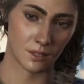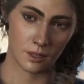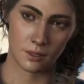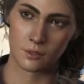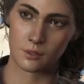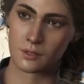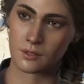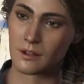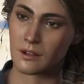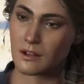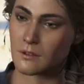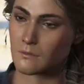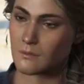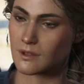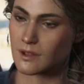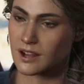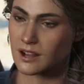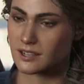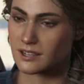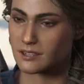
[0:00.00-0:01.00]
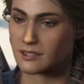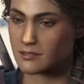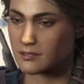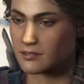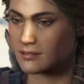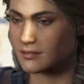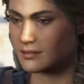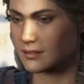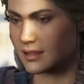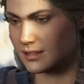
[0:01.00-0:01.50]
You know him. He's
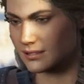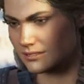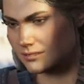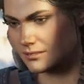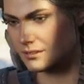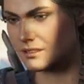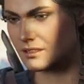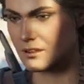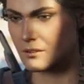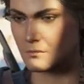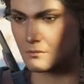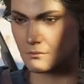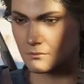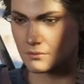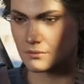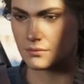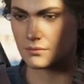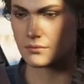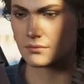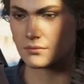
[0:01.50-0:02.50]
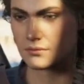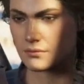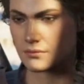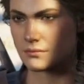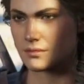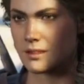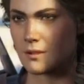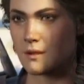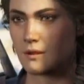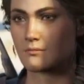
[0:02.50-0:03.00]
extreme.
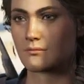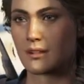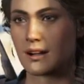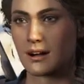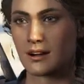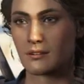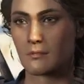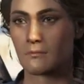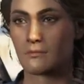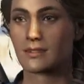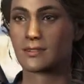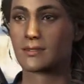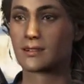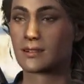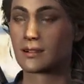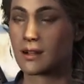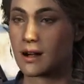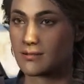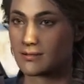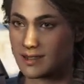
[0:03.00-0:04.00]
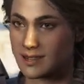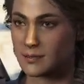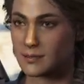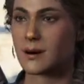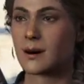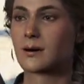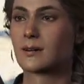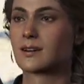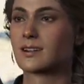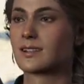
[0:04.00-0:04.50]
If you pay him, this will all be
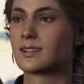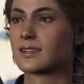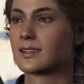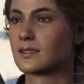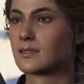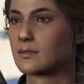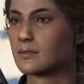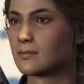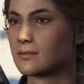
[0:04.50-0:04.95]
over with.